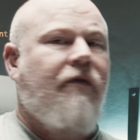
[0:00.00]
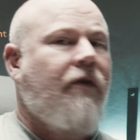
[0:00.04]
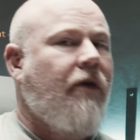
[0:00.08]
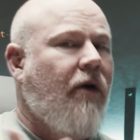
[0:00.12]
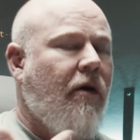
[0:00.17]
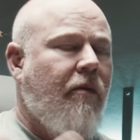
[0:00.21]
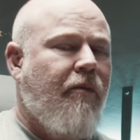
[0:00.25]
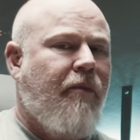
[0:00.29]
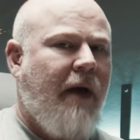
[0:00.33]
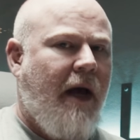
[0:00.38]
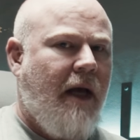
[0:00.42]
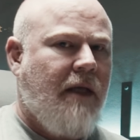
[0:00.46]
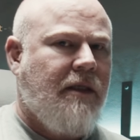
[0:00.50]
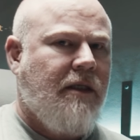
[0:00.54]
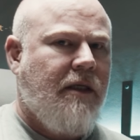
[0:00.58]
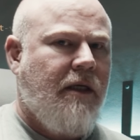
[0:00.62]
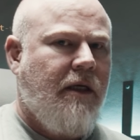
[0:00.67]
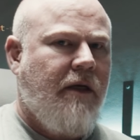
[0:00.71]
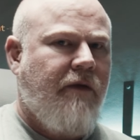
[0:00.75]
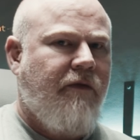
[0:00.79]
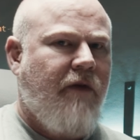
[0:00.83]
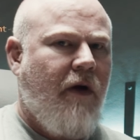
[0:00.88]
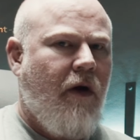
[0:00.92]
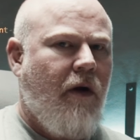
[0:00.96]
you don't pass
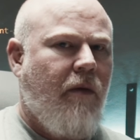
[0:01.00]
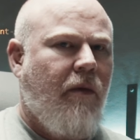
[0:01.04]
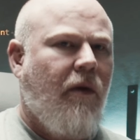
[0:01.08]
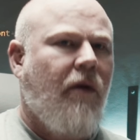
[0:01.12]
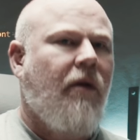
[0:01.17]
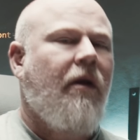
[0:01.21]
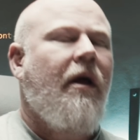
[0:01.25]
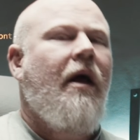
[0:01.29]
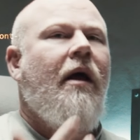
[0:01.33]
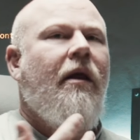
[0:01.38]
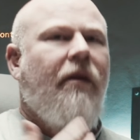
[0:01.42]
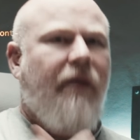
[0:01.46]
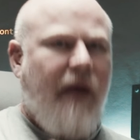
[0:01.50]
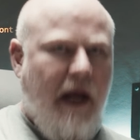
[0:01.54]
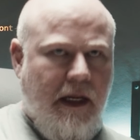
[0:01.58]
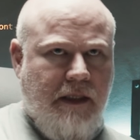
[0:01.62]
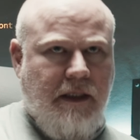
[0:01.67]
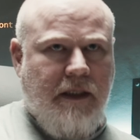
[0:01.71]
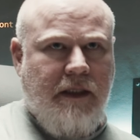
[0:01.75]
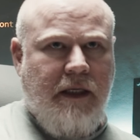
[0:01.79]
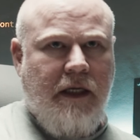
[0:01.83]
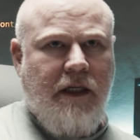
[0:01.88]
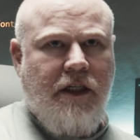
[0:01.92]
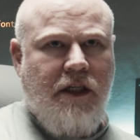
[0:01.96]
in a variable,
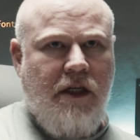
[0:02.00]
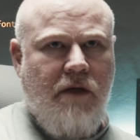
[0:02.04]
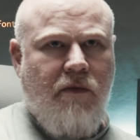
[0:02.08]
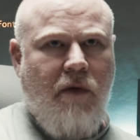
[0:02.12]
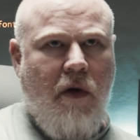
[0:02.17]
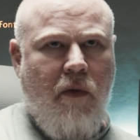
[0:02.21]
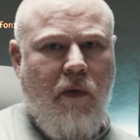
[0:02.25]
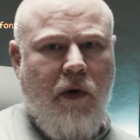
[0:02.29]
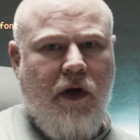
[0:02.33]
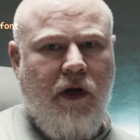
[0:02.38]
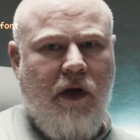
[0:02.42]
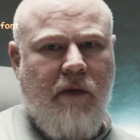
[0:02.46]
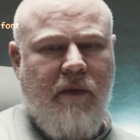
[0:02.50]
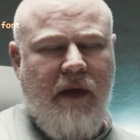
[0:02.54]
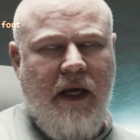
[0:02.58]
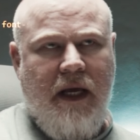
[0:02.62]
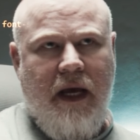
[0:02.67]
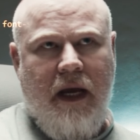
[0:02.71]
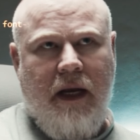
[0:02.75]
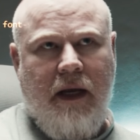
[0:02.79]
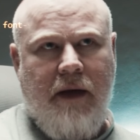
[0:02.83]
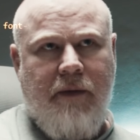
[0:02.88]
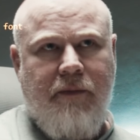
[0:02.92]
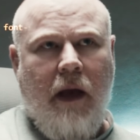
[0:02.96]
that's essentially what we're going to be
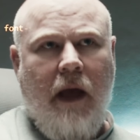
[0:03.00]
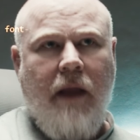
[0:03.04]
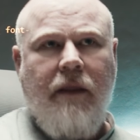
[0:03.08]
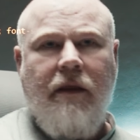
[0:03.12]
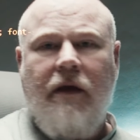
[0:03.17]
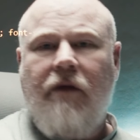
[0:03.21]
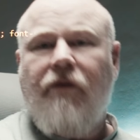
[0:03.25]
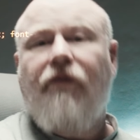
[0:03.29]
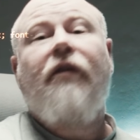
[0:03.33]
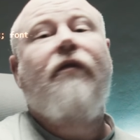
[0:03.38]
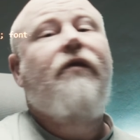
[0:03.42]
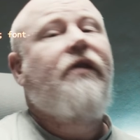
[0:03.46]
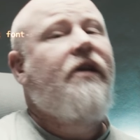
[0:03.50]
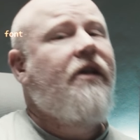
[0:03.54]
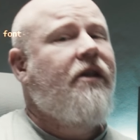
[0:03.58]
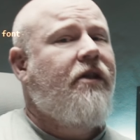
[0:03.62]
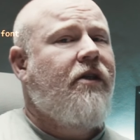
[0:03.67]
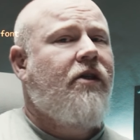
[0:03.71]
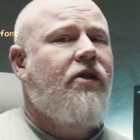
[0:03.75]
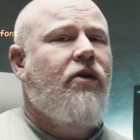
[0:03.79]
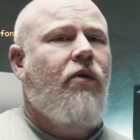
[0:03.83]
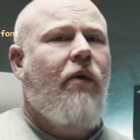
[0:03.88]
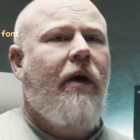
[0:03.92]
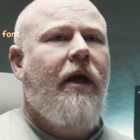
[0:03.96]
getting. And then 15
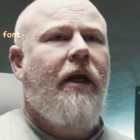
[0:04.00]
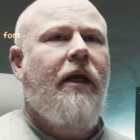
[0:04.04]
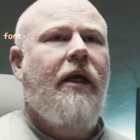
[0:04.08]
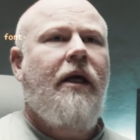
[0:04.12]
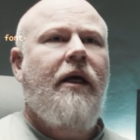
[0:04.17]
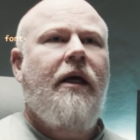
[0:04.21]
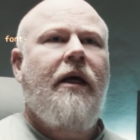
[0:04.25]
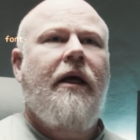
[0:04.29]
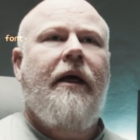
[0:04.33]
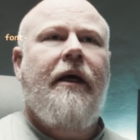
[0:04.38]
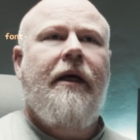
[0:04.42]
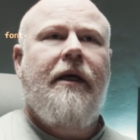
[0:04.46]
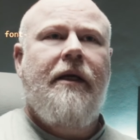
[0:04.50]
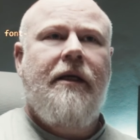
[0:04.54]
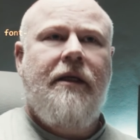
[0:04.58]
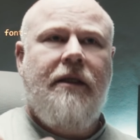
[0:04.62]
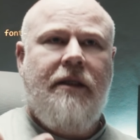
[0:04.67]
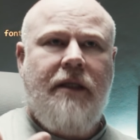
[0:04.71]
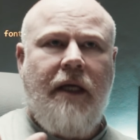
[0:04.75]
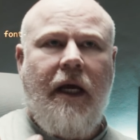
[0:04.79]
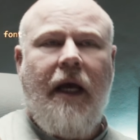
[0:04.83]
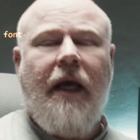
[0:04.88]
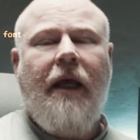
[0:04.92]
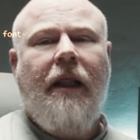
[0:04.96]
to 20
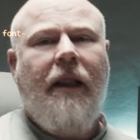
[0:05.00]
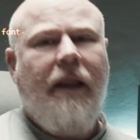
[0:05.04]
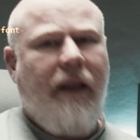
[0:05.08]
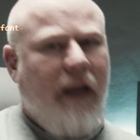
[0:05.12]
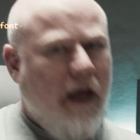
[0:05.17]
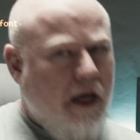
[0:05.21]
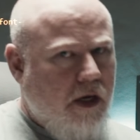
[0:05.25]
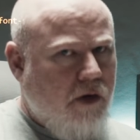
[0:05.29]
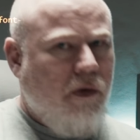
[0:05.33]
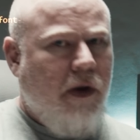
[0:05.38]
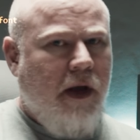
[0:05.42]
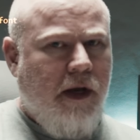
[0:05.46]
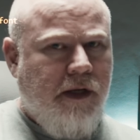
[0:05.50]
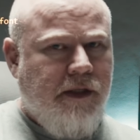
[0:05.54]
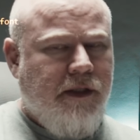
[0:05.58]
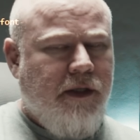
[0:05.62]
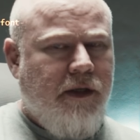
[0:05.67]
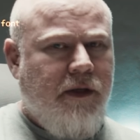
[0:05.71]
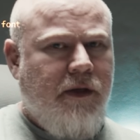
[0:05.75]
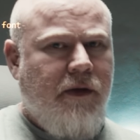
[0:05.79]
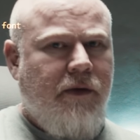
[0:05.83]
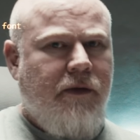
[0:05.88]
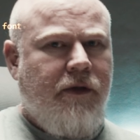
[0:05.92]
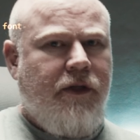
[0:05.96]
is a later
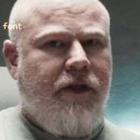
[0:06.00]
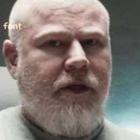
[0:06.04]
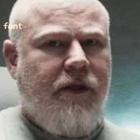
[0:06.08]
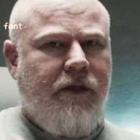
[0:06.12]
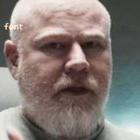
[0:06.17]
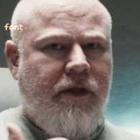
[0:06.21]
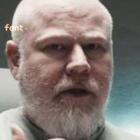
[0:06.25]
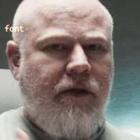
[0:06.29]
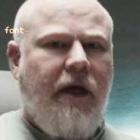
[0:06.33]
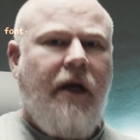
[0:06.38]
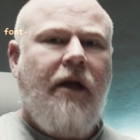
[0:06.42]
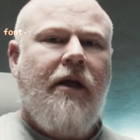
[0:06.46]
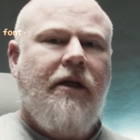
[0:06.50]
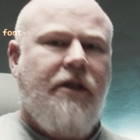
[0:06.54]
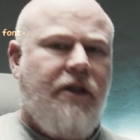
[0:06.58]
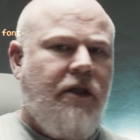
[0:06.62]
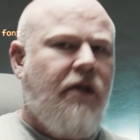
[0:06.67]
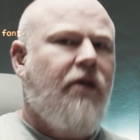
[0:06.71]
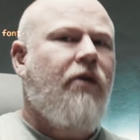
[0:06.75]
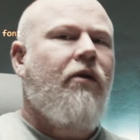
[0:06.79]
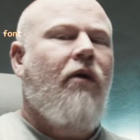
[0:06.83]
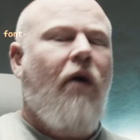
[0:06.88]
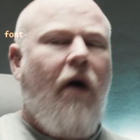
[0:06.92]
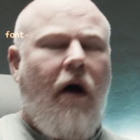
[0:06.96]
execution. So that'll
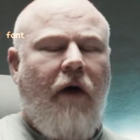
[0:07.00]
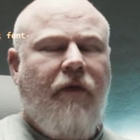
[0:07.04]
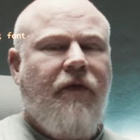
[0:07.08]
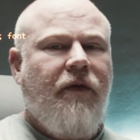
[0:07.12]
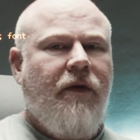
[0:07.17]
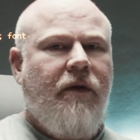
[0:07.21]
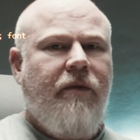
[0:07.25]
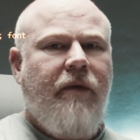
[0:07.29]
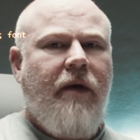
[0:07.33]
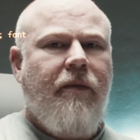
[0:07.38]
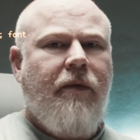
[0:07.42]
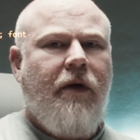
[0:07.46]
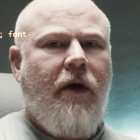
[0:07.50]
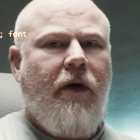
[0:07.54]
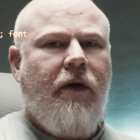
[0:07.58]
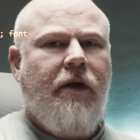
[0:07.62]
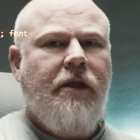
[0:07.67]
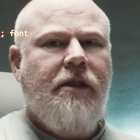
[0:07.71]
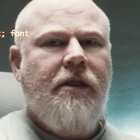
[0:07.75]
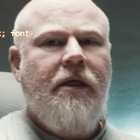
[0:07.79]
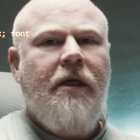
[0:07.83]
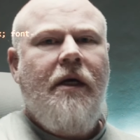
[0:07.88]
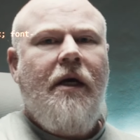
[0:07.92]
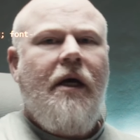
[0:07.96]
execute after the main code
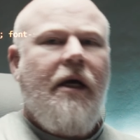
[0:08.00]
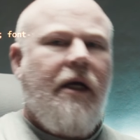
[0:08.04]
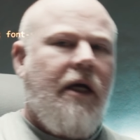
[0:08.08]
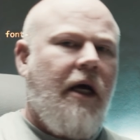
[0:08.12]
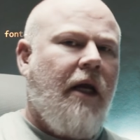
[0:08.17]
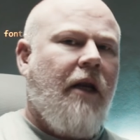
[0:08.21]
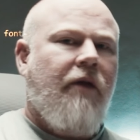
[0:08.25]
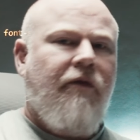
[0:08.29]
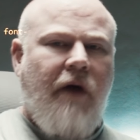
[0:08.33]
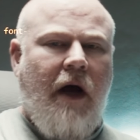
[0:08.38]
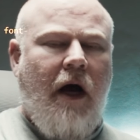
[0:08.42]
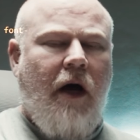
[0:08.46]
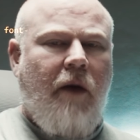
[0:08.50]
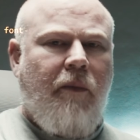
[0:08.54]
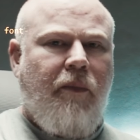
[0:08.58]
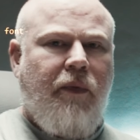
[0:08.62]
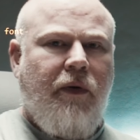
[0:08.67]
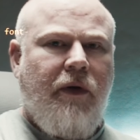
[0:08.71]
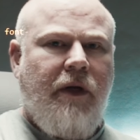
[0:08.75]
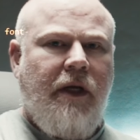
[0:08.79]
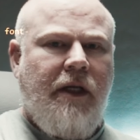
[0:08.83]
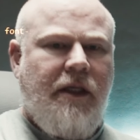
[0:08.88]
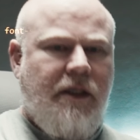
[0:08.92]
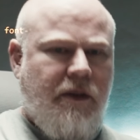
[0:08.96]
is kind of
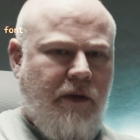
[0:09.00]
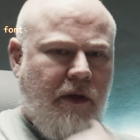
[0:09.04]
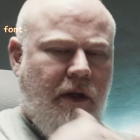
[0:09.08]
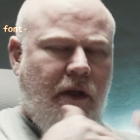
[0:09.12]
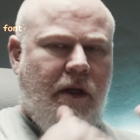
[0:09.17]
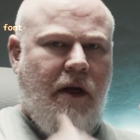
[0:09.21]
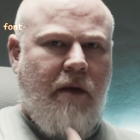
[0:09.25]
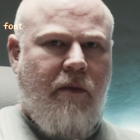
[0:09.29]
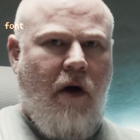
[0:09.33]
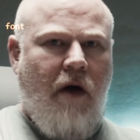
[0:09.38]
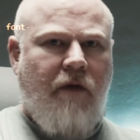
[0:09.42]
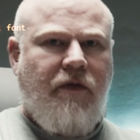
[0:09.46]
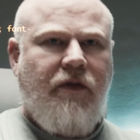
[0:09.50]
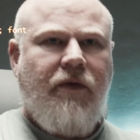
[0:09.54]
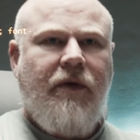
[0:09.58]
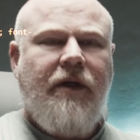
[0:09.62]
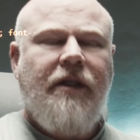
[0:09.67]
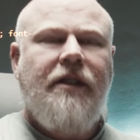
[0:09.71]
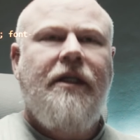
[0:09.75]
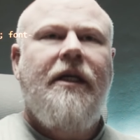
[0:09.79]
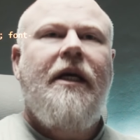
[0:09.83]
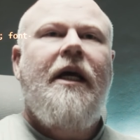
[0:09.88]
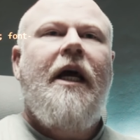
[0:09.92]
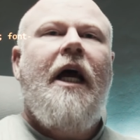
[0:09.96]
outputted. So it'll come
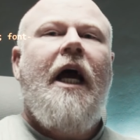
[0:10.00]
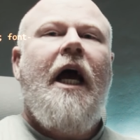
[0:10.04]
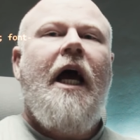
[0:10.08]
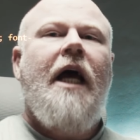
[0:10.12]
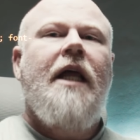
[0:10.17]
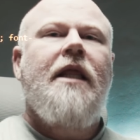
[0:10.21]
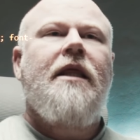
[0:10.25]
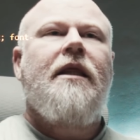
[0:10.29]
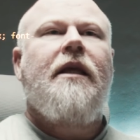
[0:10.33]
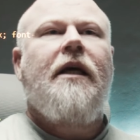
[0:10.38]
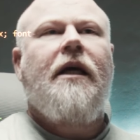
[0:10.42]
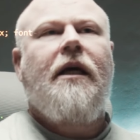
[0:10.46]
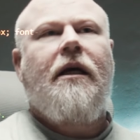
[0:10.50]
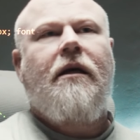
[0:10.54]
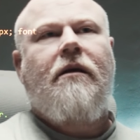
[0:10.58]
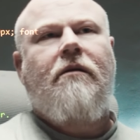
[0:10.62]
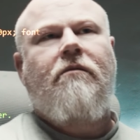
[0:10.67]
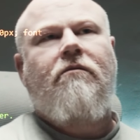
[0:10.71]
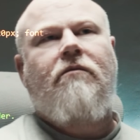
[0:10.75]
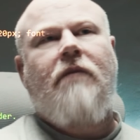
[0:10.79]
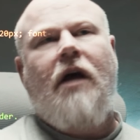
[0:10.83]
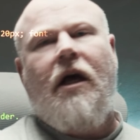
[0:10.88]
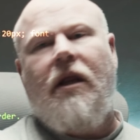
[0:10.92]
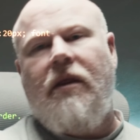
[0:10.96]
afterwards. And
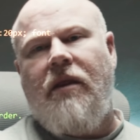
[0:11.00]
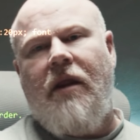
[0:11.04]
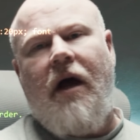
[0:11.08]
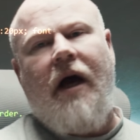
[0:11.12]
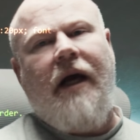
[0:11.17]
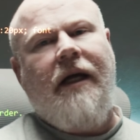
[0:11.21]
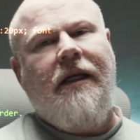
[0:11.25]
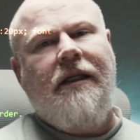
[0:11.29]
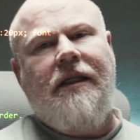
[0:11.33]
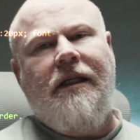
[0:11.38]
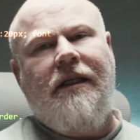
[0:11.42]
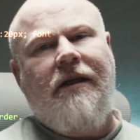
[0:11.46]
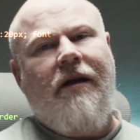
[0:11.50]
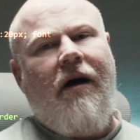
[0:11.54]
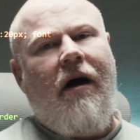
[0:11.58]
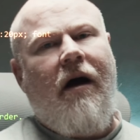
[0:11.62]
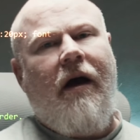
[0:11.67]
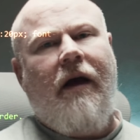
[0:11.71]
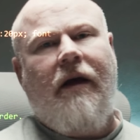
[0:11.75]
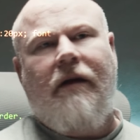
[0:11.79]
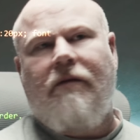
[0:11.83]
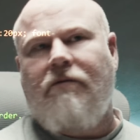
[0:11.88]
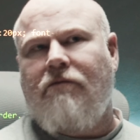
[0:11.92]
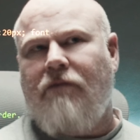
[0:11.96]
then a
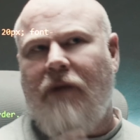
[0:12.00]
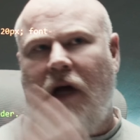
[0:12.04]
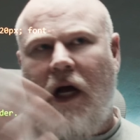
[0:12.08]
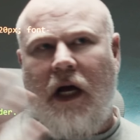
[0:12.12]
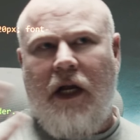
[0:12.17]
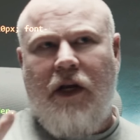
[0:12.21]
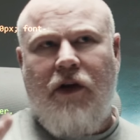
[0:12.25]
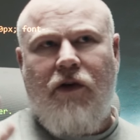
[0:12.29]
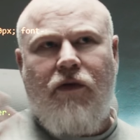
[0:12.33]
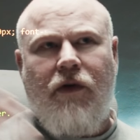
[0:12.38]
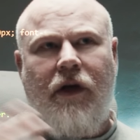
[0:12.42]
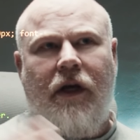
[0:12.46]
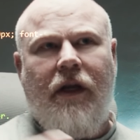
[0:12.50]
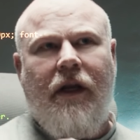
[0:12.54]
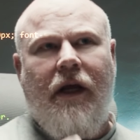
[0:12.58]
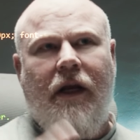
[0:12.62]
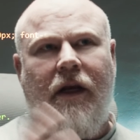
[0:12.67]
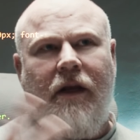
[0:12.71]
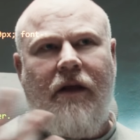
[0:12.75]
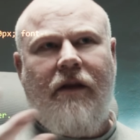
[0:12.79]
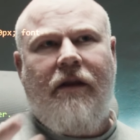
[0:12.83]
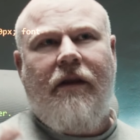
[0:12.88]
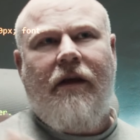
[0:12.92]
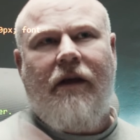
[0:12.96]
99, 100,
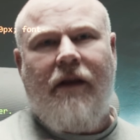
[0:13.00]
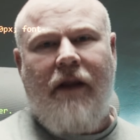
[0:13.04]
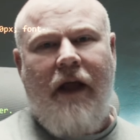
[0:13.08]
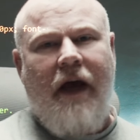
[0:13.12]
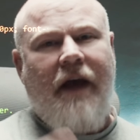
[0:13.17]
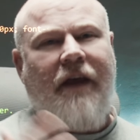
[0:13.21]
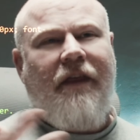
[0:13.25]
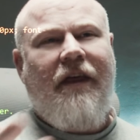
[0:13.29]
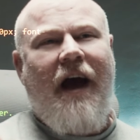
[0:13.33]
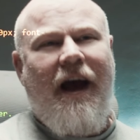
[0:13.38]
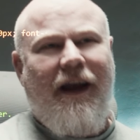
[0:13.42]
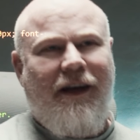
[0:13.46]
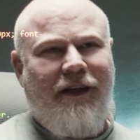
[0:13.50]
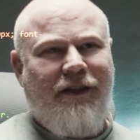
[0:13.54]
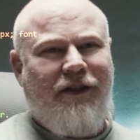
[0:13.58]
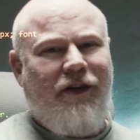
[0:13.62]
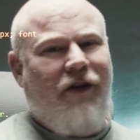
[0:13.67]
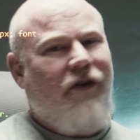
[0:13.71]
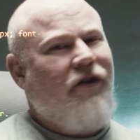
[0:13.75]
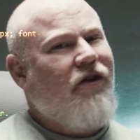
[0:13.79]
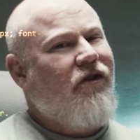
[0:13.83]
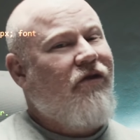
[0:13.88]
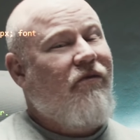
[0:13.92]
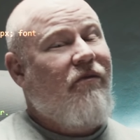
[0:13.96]
anything like that is
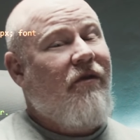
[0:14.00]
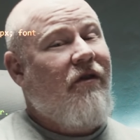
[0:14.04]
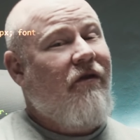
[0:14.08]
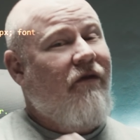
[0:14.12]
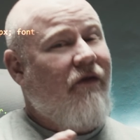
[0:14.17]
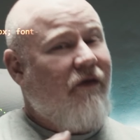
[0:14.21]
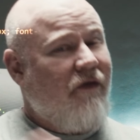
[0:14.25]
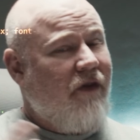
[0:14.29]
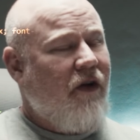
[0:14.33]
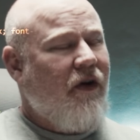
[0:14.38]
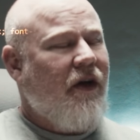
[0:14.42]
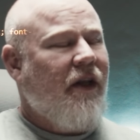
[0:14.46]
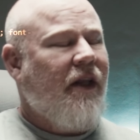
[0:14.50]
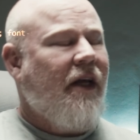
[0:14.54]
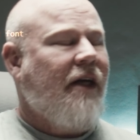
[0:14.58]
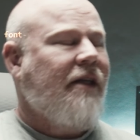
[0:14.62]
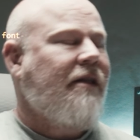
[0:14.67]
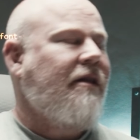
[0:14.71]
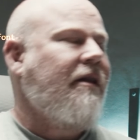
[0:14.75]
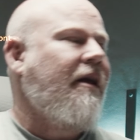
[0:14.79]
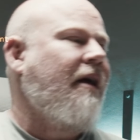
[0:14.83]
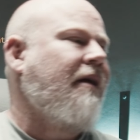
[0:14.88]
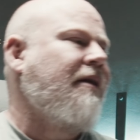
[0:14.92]
going to be very late in the